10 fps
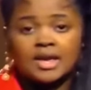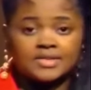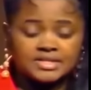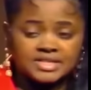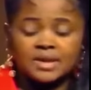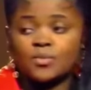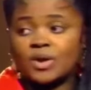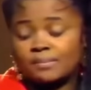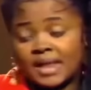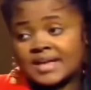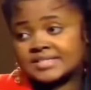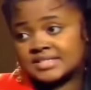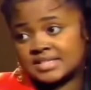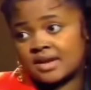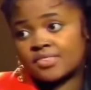in the same way blacks
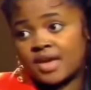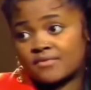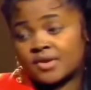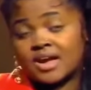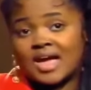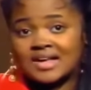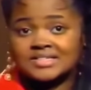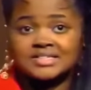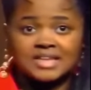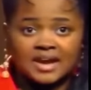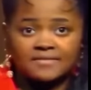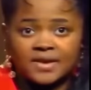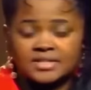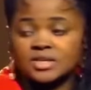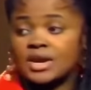in South Africa had to
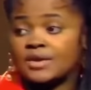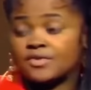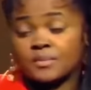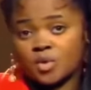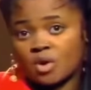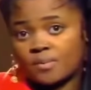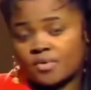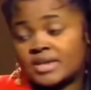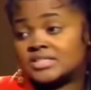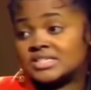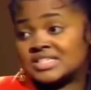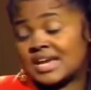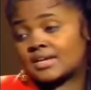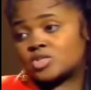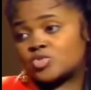divest from corporations
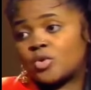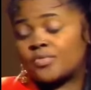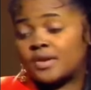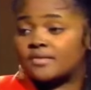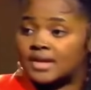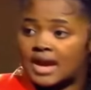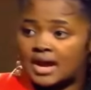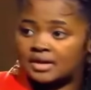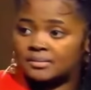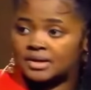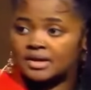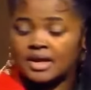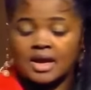that controlled their economy.